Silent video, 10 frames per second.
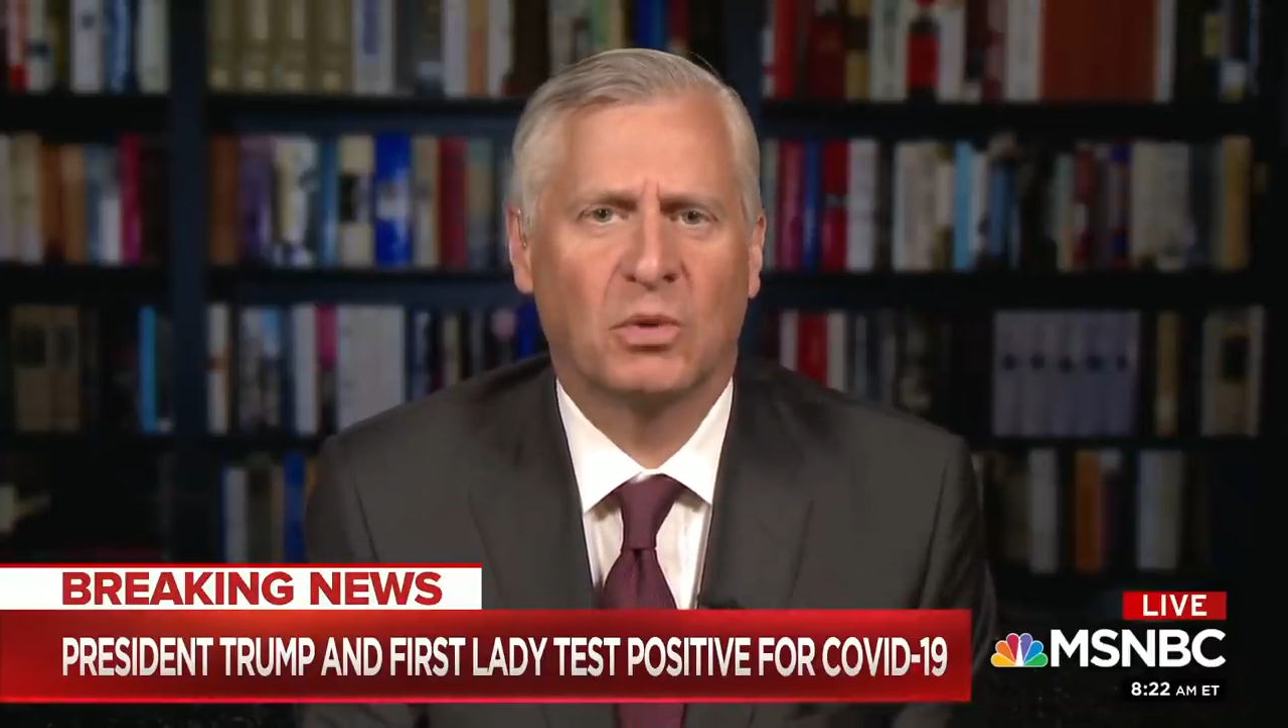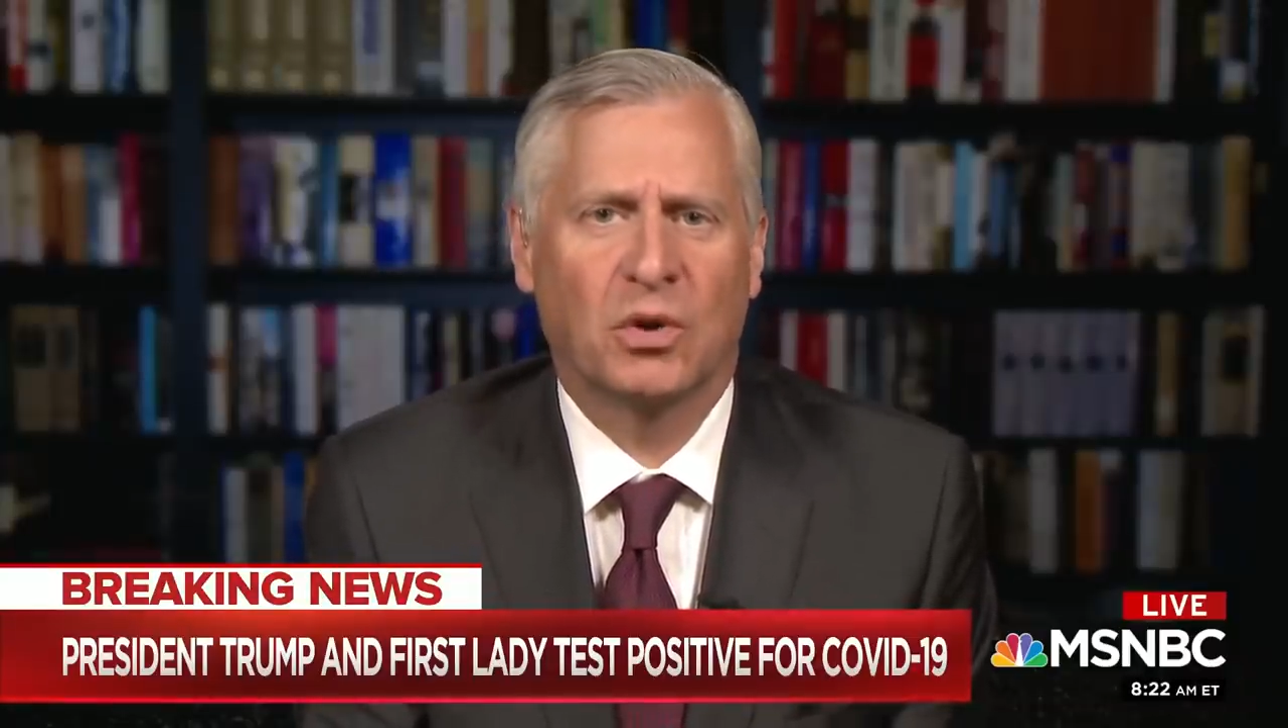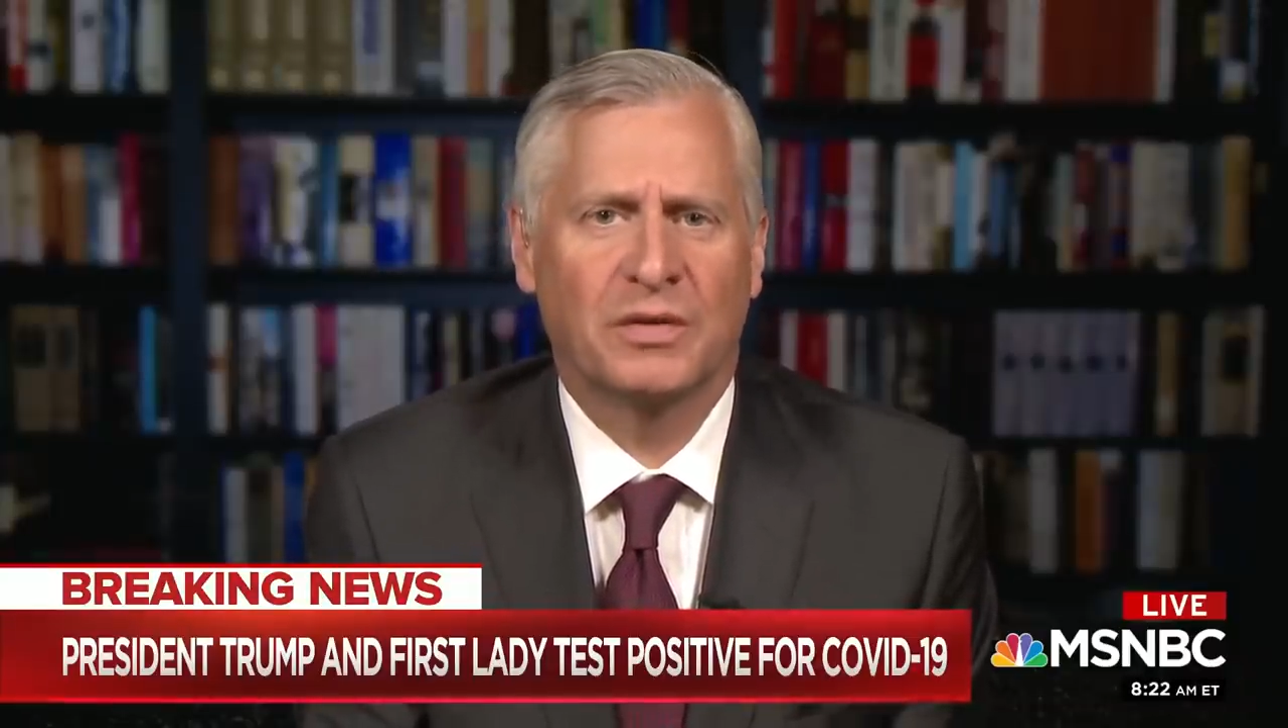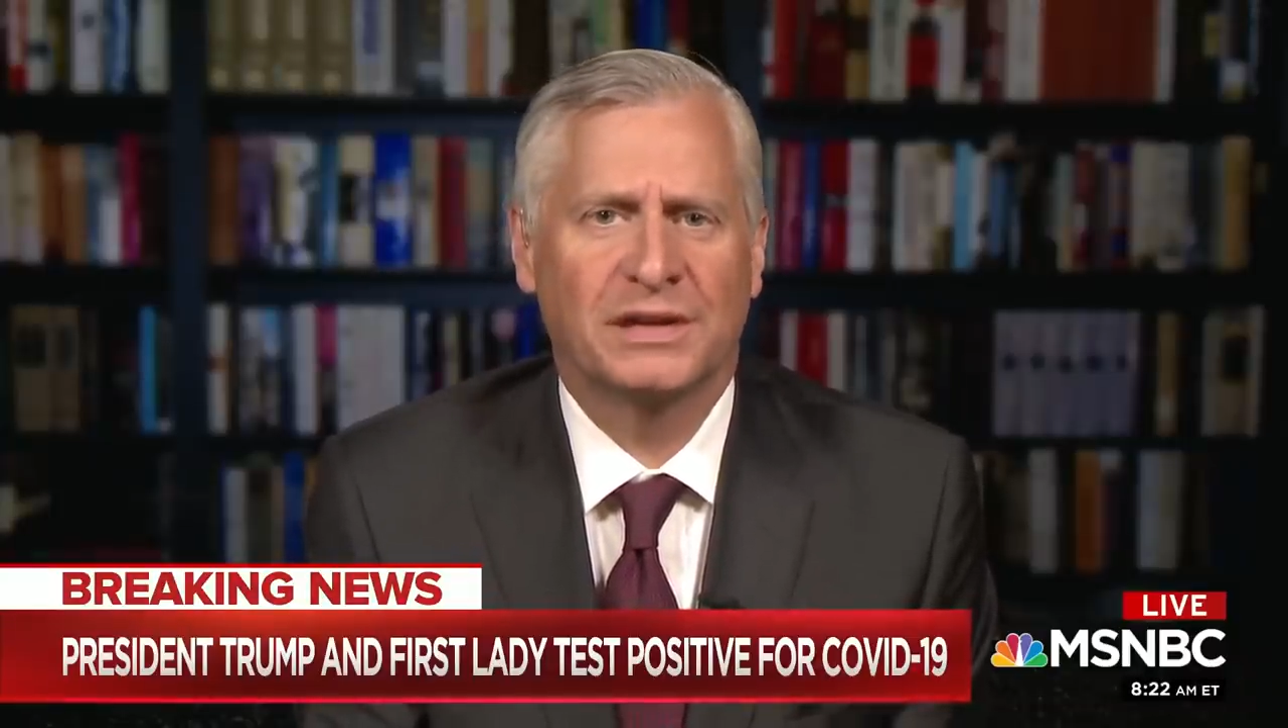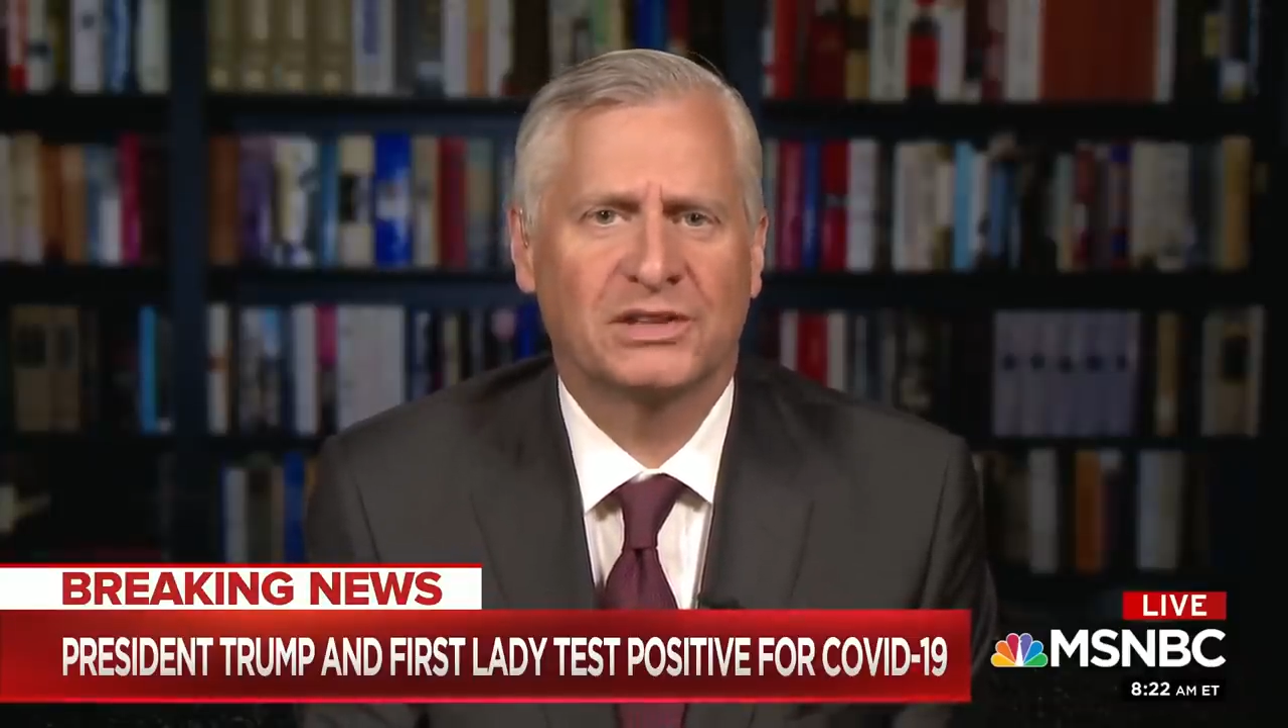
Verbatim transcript: more the